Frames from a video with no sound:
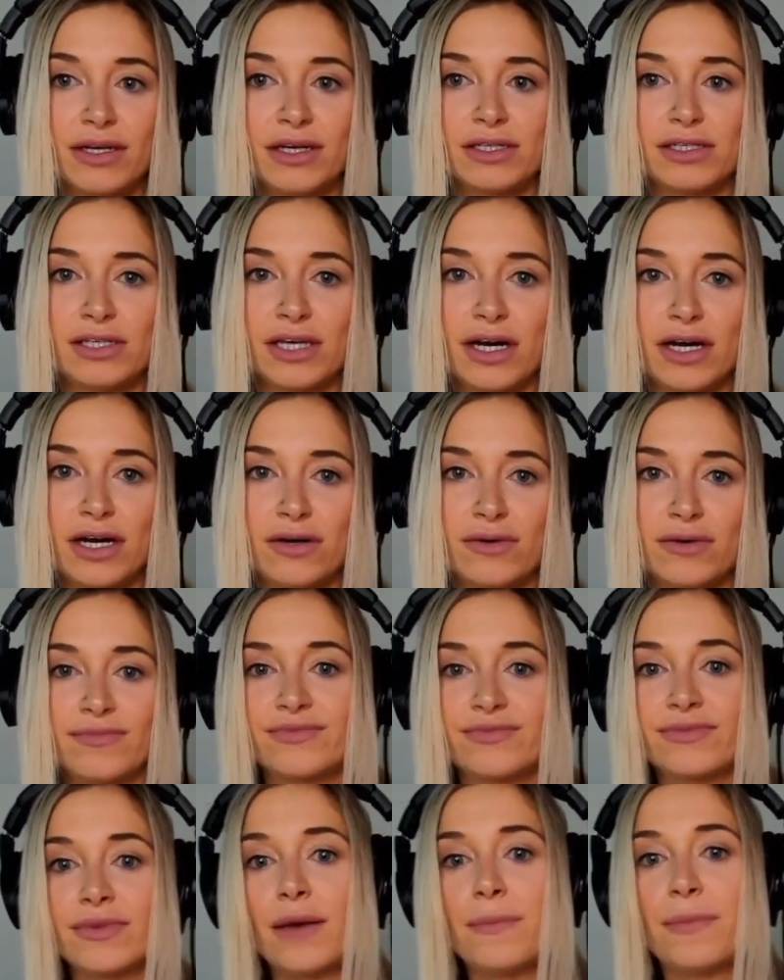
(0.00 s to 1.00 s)

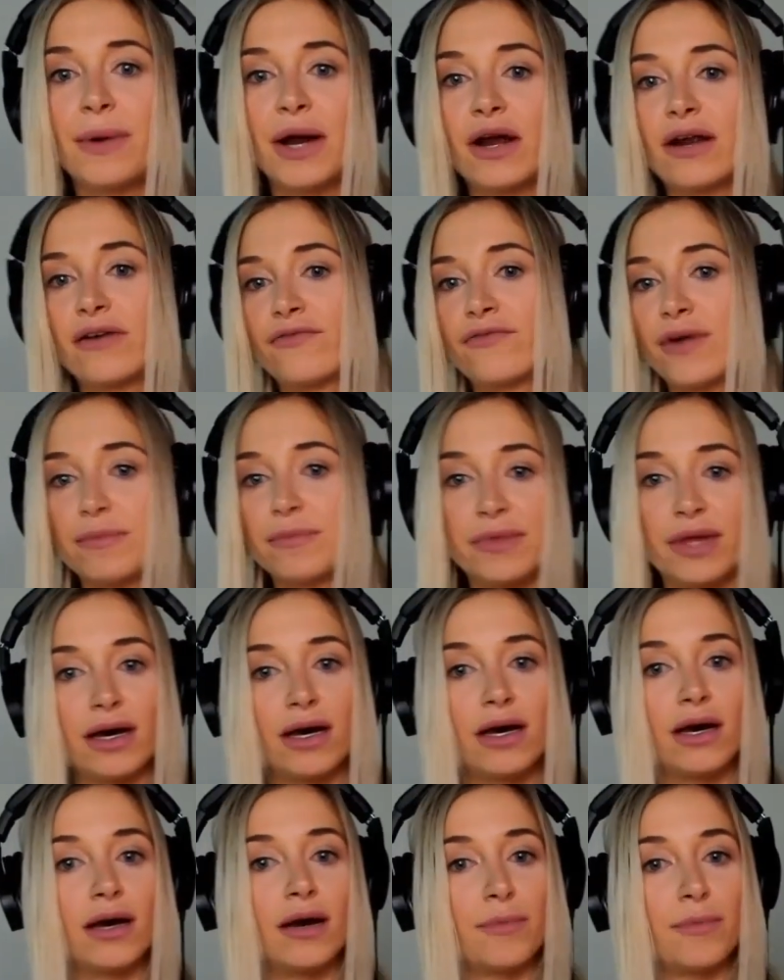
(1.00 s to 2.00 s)
So apart from
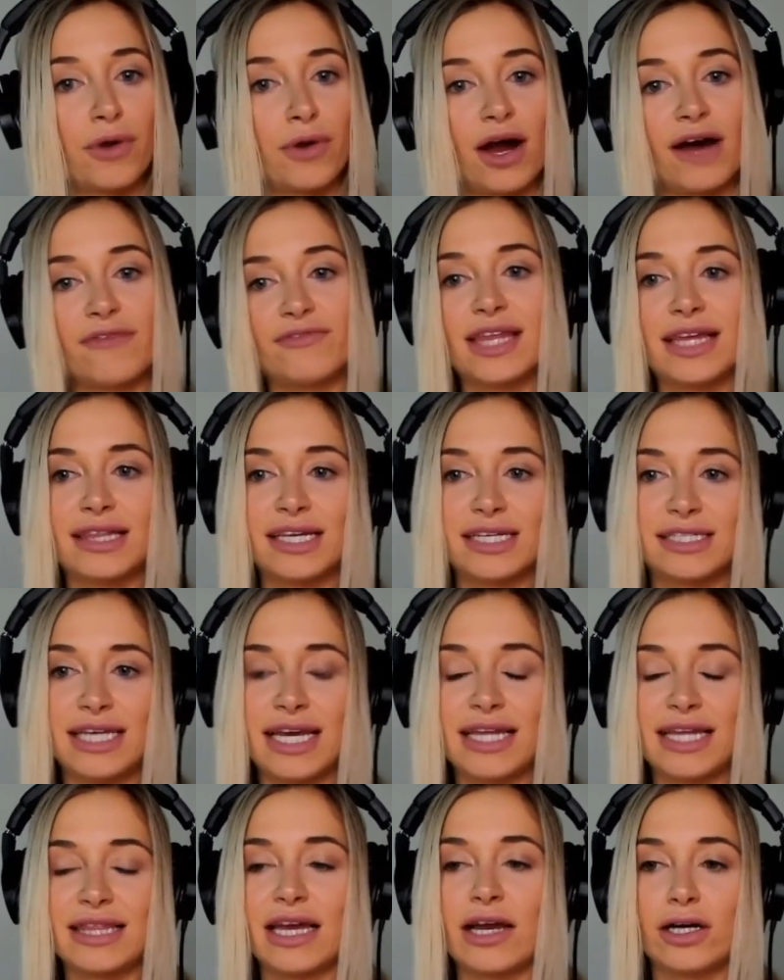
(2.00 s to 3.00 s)
the profit that they
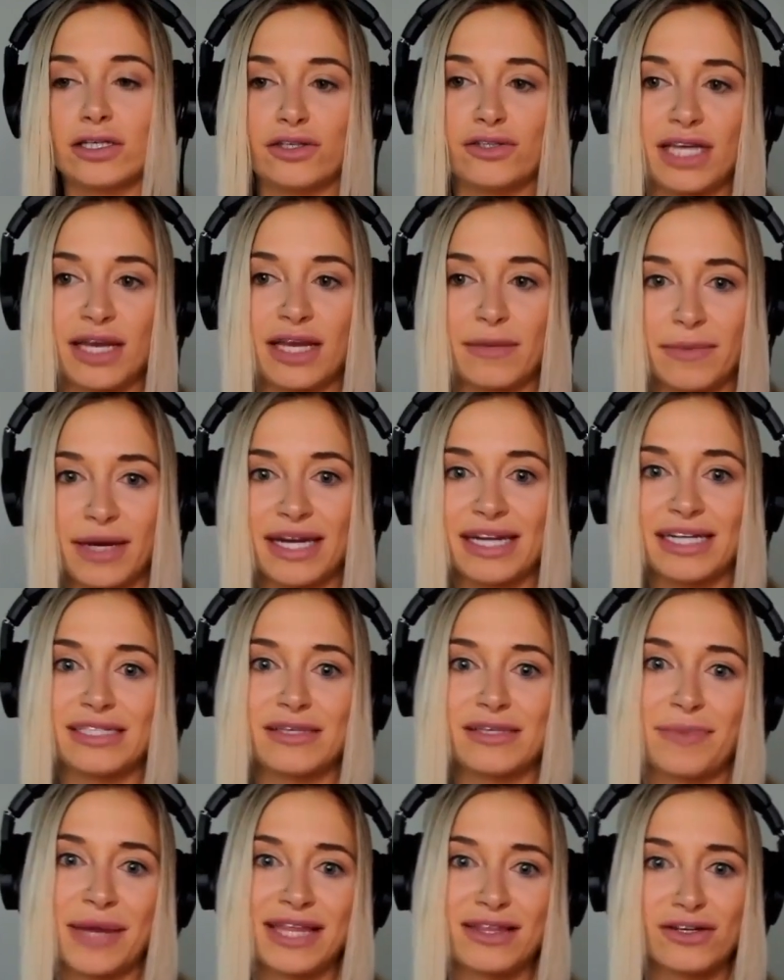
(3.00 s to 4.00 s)
also take money
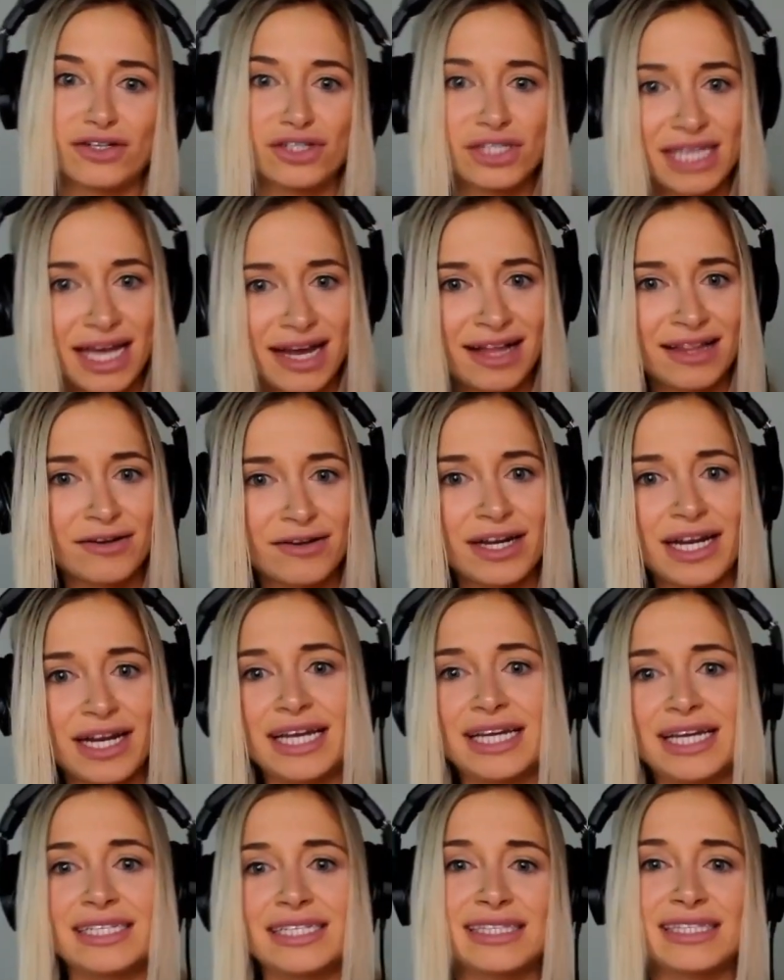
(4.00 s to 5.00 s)
to pay their
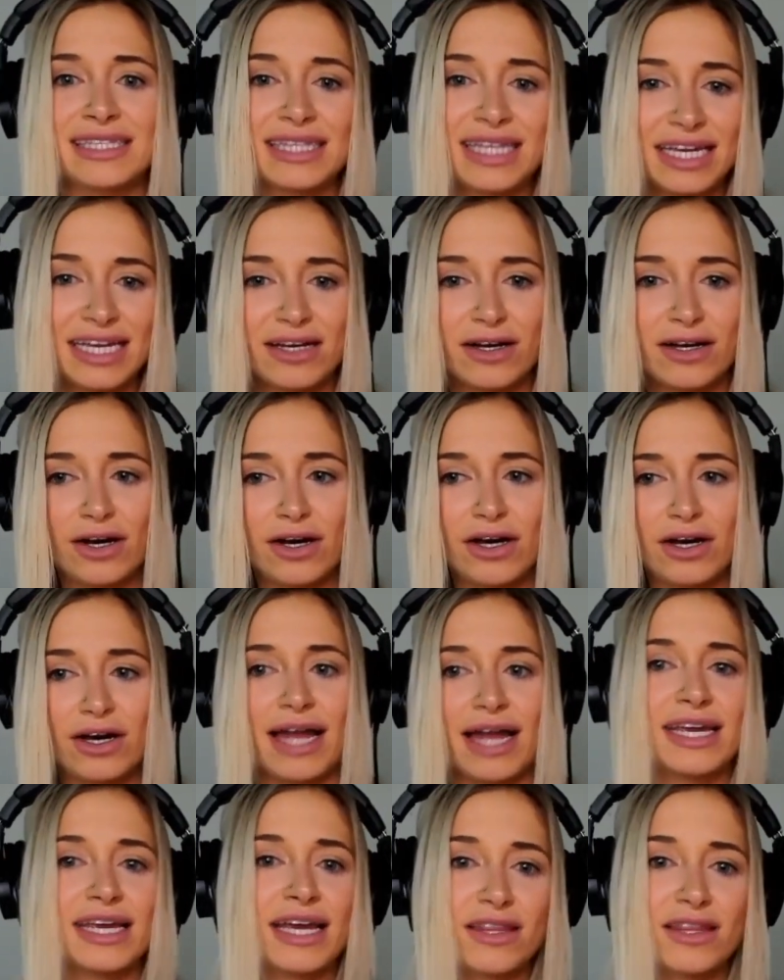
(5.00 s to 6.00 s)
salaries, legal,
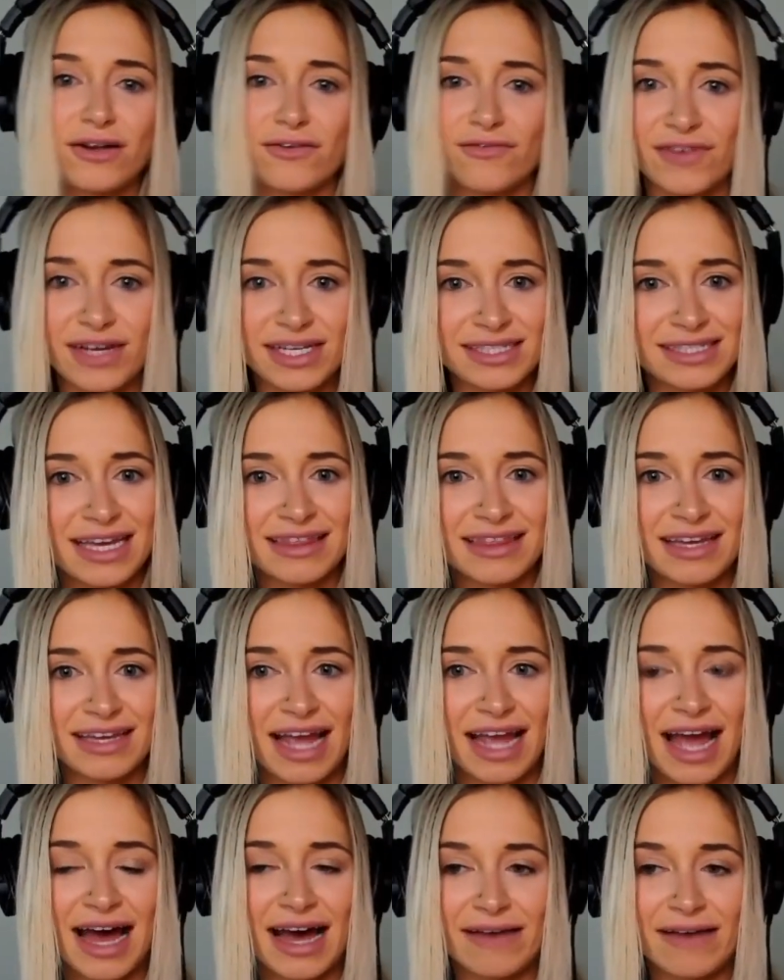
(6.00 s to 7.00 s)
any other fees that they
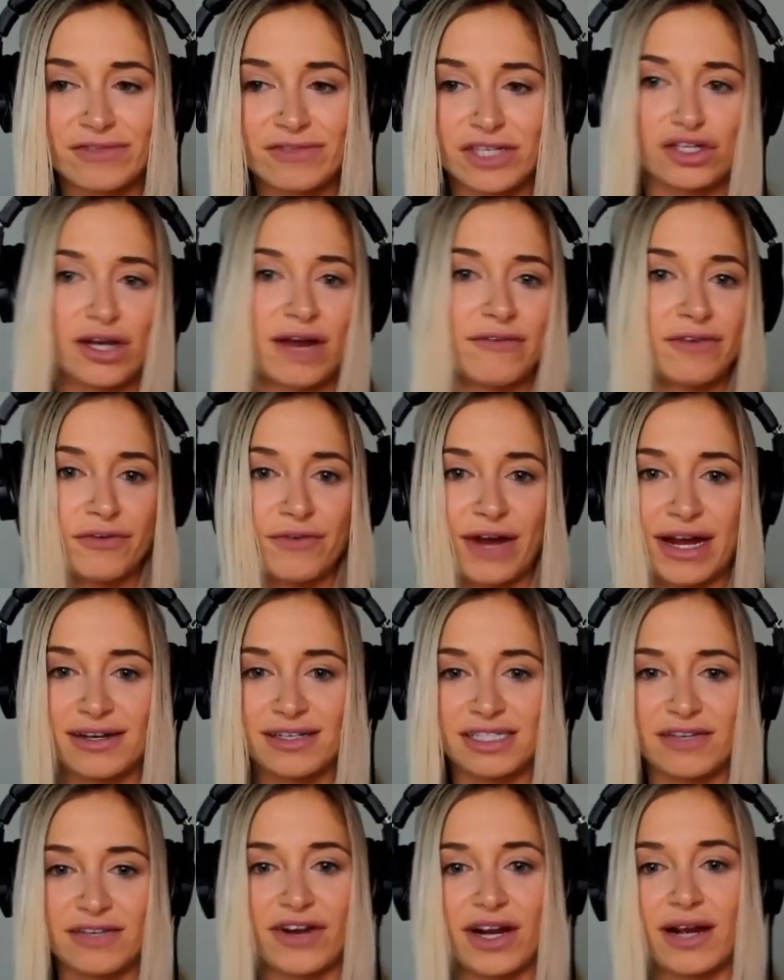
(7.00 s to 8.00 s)
have to travel around
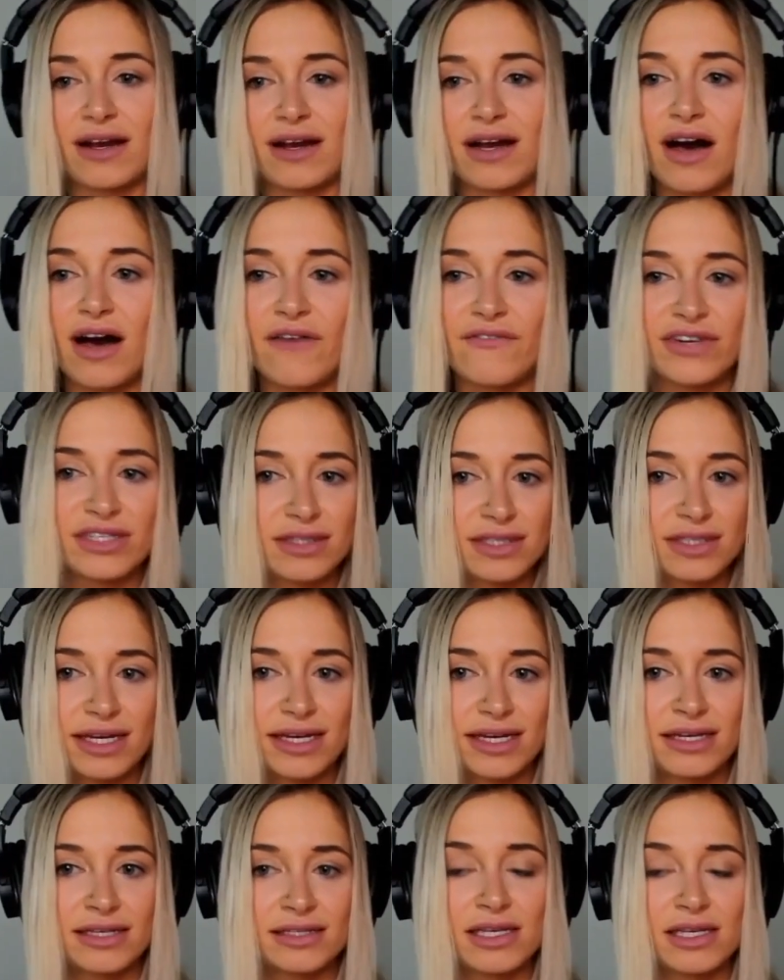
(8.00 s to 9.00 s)
to different
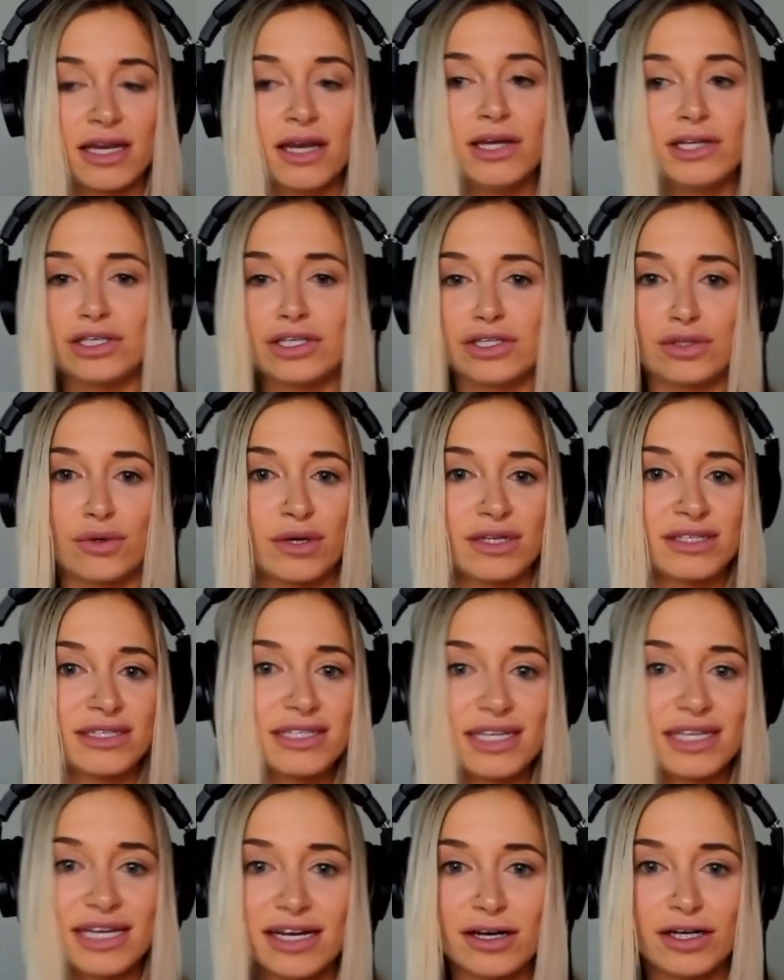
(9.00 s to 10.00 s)
conferences, to source
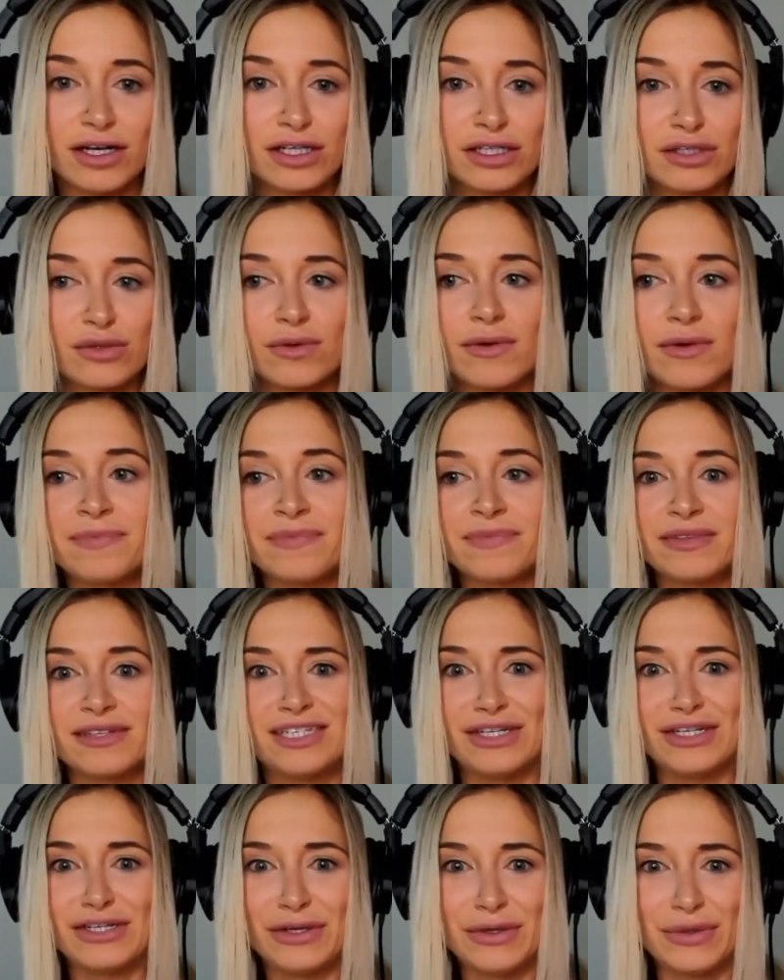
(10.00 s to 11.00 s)
deals,
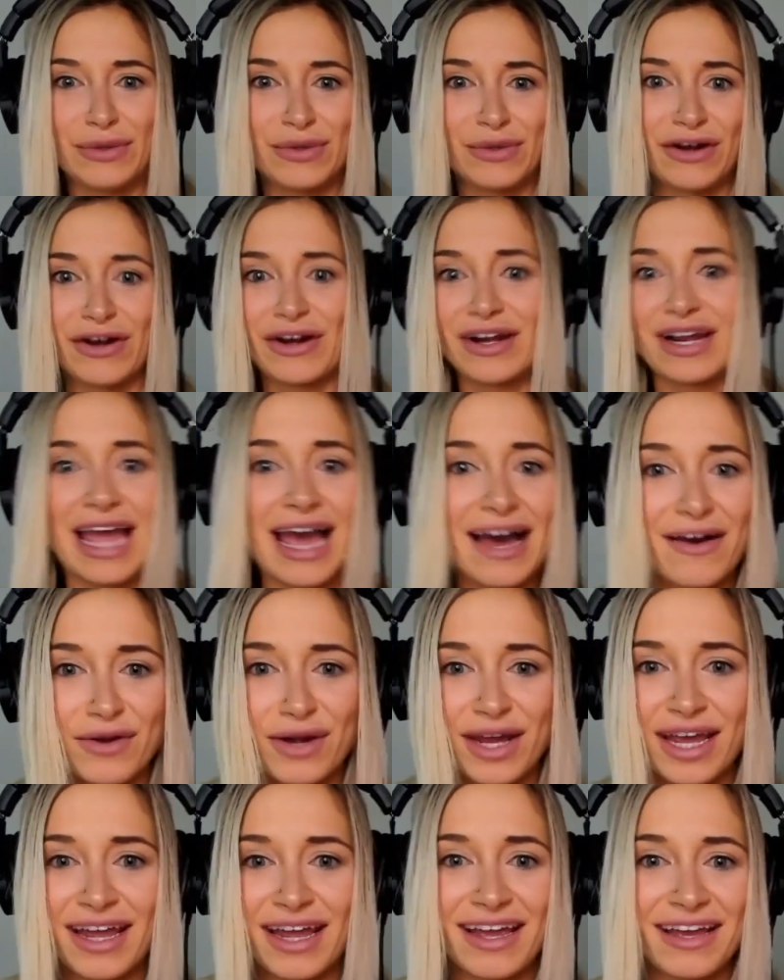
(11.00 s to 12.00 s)
to do their
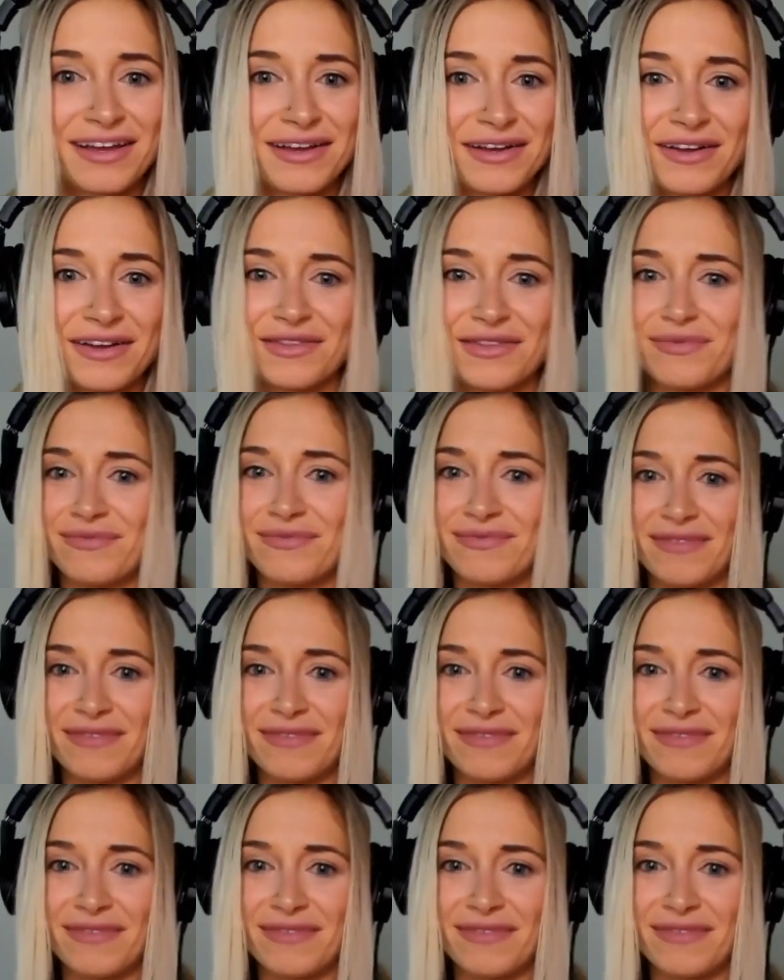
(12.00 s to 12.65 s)
accounting.